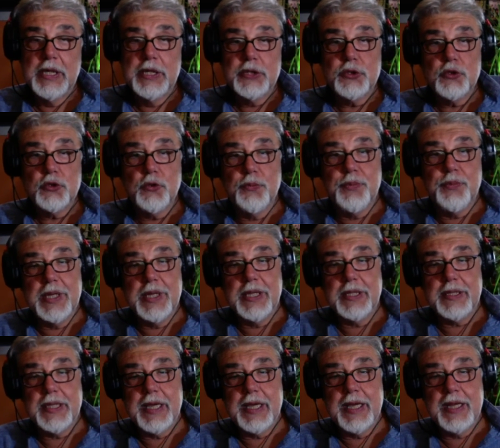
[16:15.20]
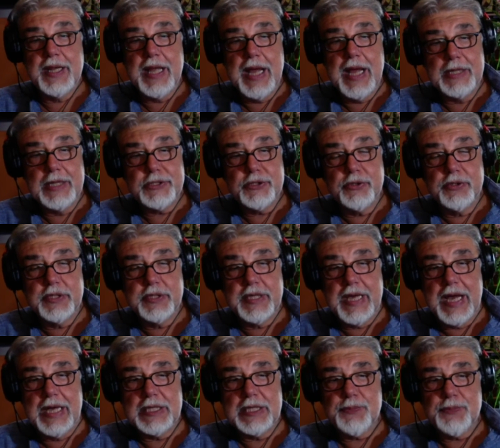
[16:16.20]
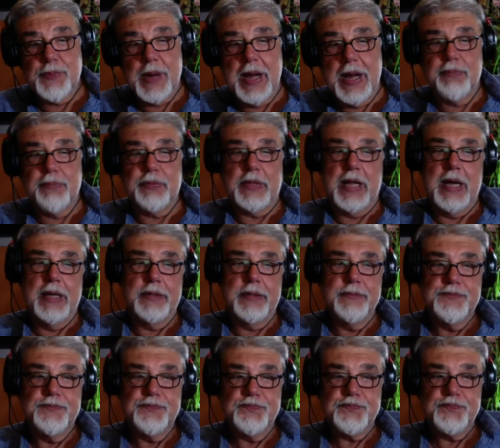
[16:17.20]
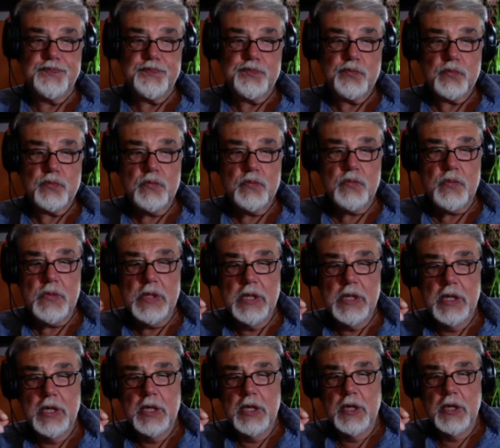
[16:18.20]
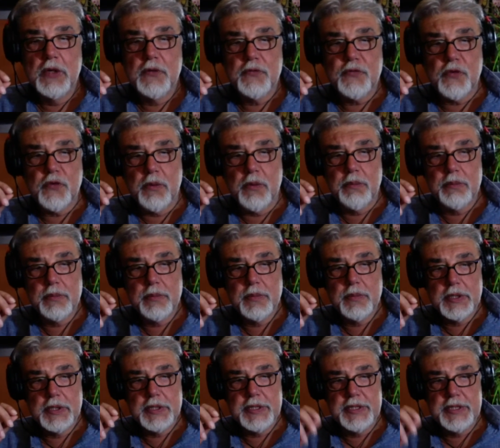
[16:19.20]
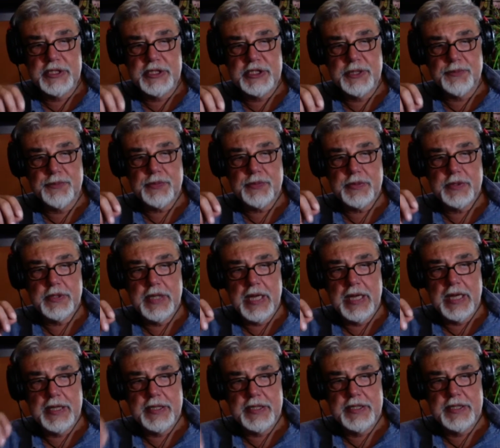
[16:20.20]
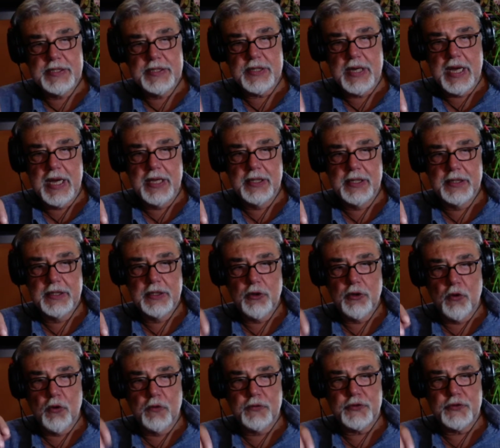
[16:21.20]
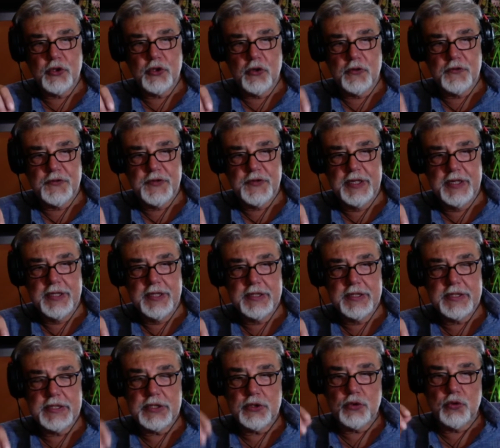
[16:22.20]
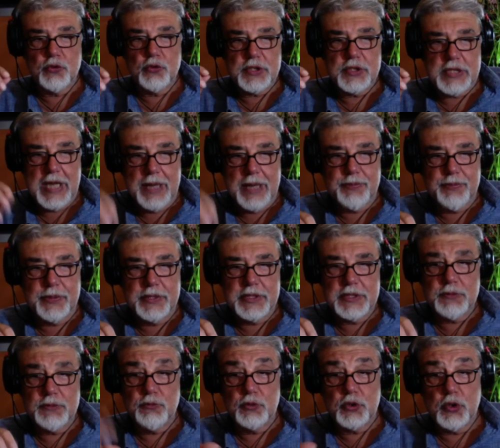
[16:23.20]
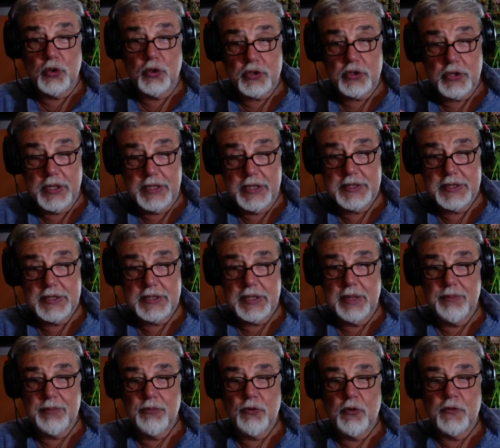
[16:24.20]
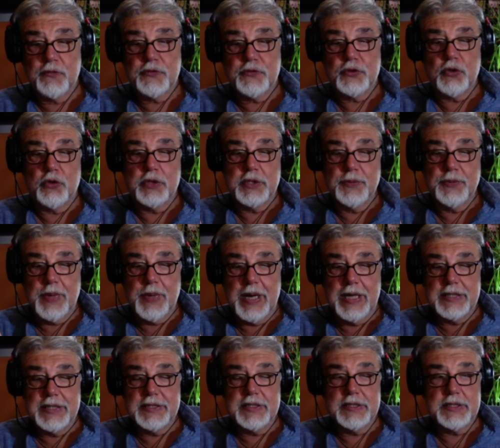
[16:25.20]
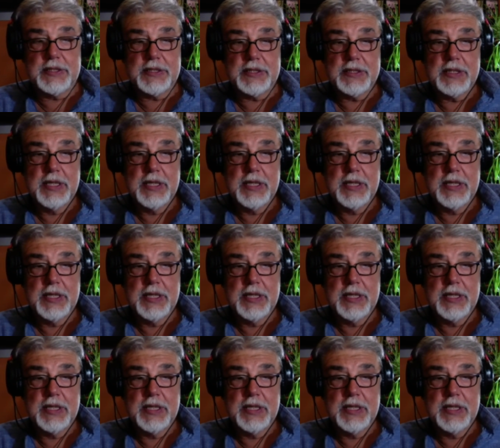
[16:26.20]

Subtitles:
to build a natural gas pipeline from Egypt and Israel offshore fields to Cyprus, which also has some offshore deposits,